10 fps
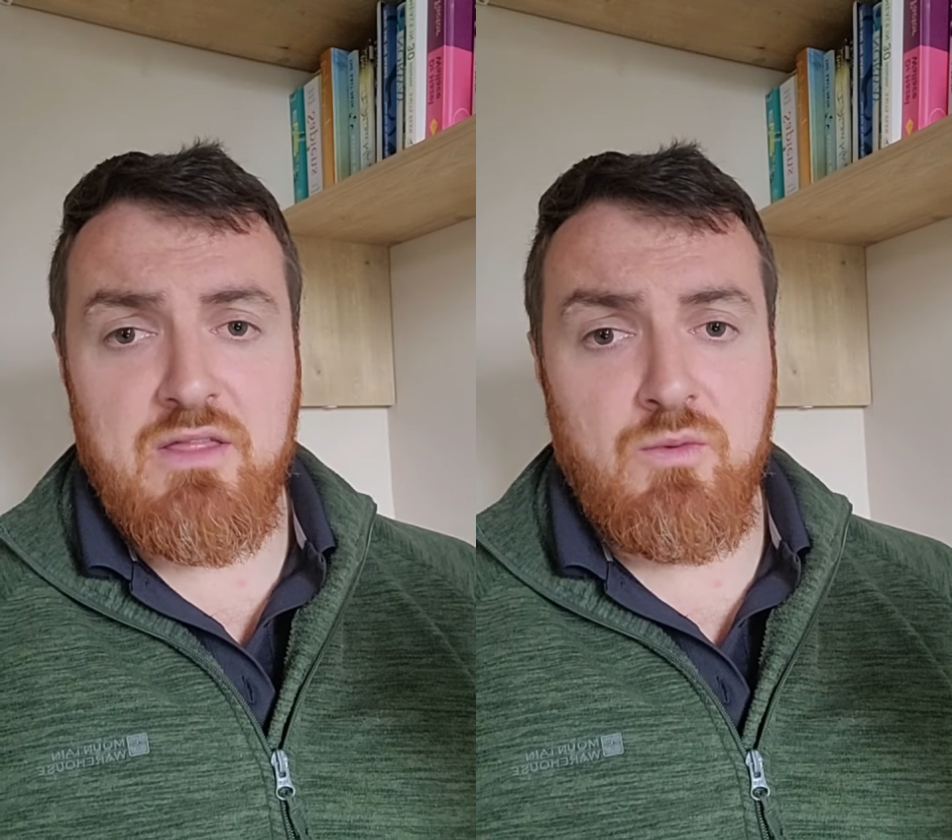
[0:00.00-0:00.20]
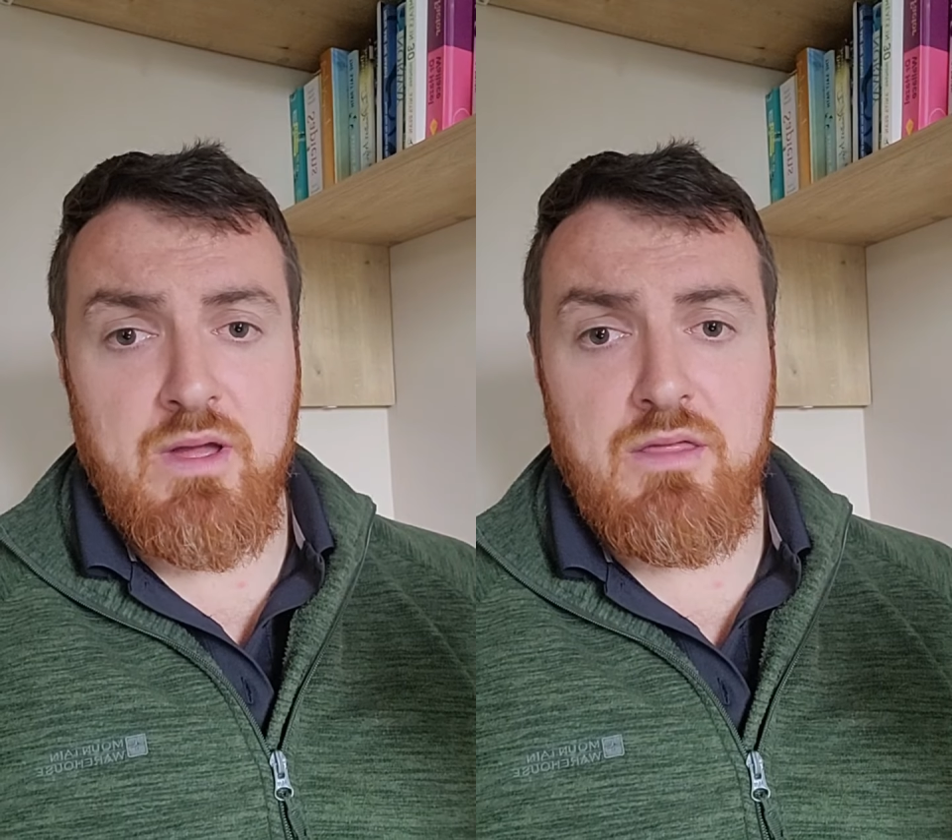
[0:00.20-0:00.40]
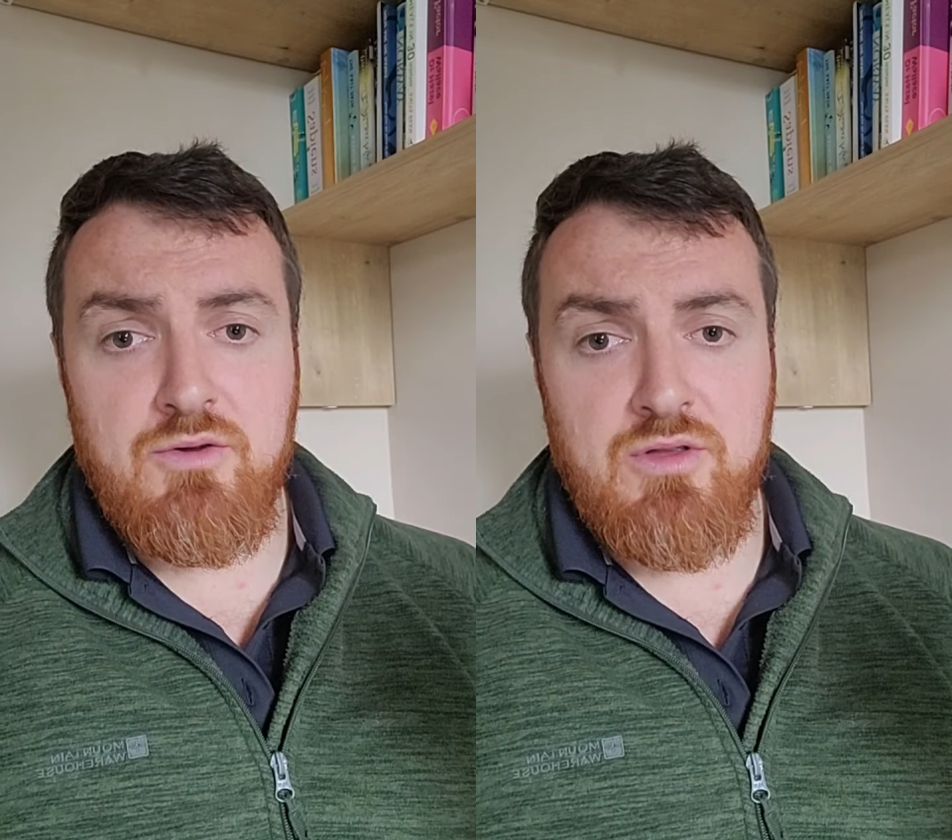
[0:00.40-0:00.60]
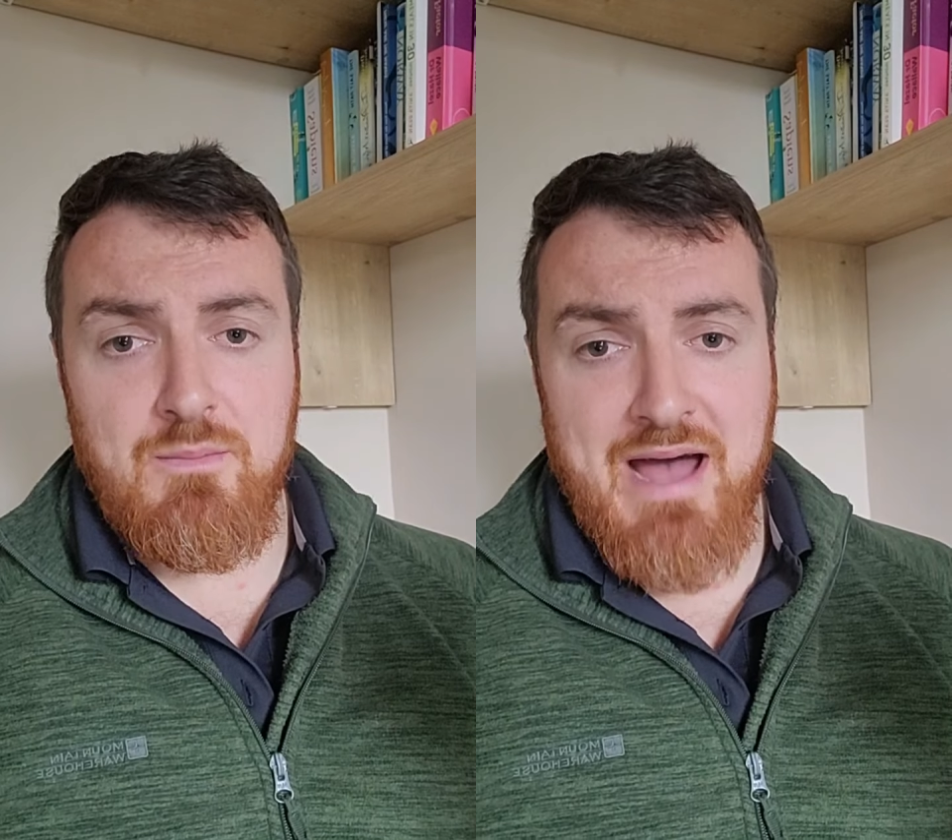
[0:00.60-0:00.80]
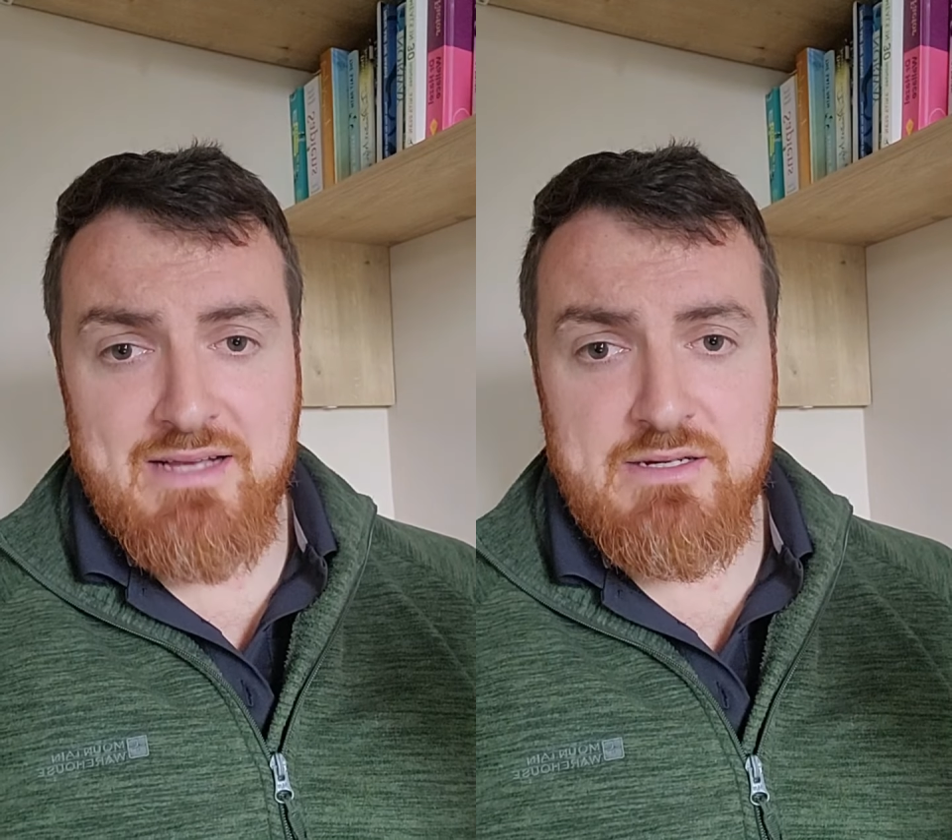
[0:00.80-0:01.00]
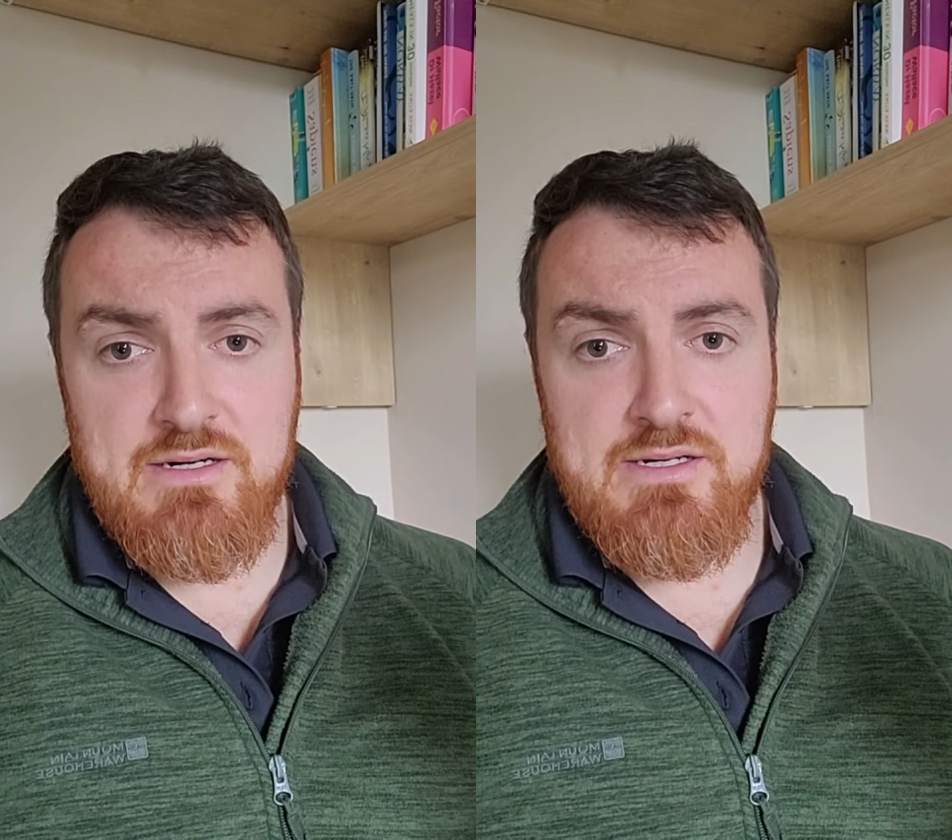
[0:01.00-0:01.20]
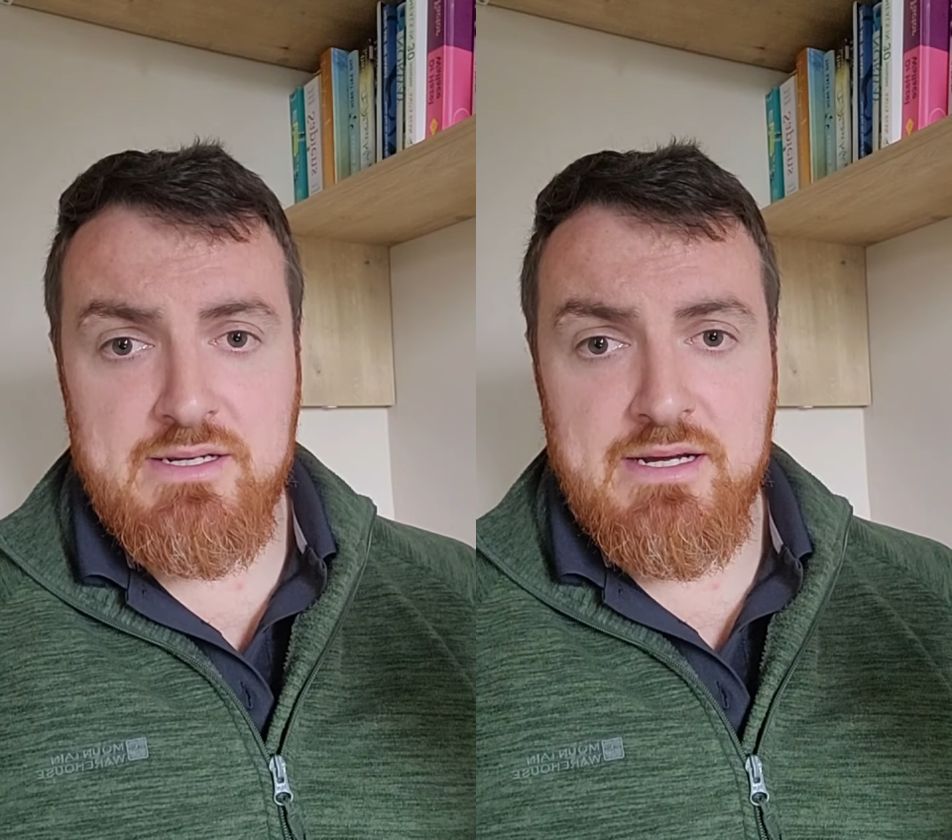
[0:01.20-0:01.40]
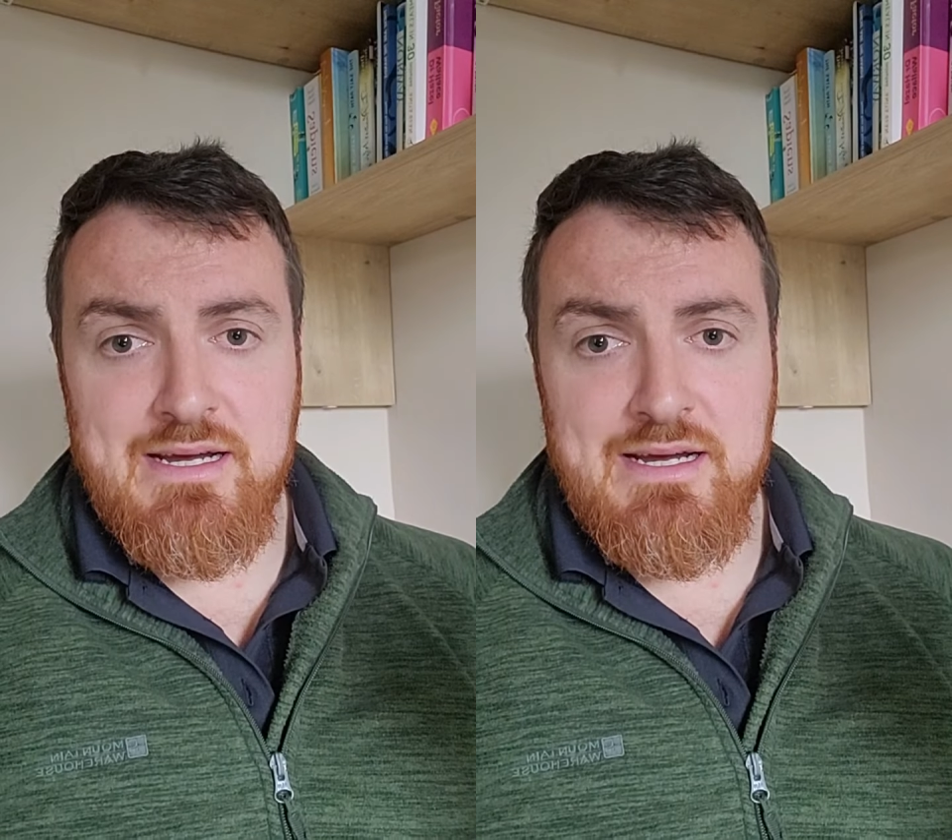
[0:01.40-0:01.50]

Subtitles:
the way through to masters,